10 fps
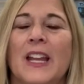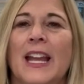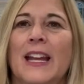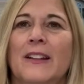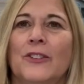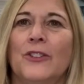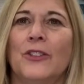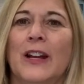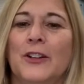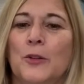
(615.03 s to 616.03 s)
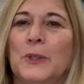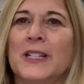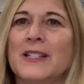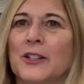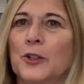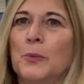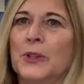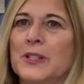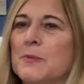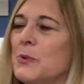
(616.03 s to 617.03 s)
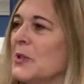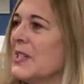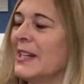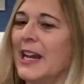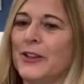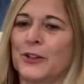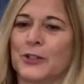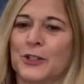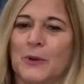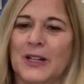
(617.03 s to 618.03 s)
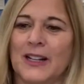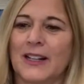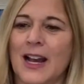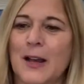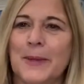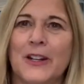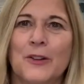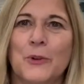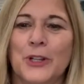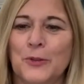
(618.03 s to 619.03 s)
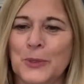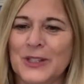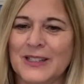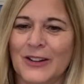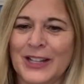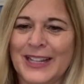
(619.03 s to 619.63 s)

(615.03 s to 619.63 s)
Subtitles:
And I know, Melissa, you put this board together. Do you want to comment on what you put on